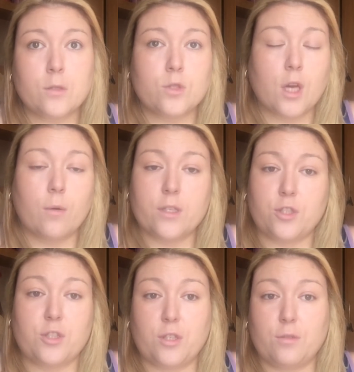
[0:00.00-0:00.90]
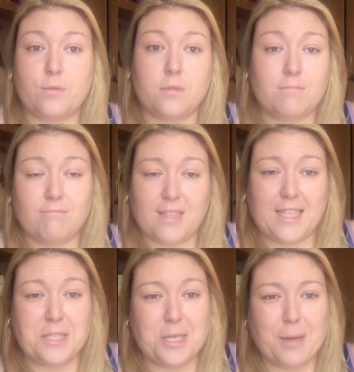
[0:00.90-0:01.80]
so I just use
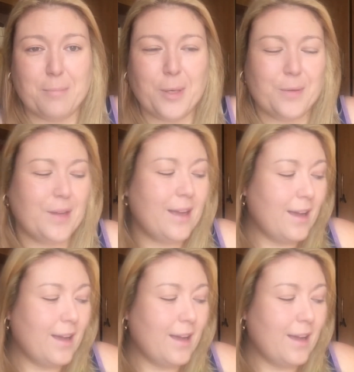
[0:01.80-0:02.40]
his shampoo.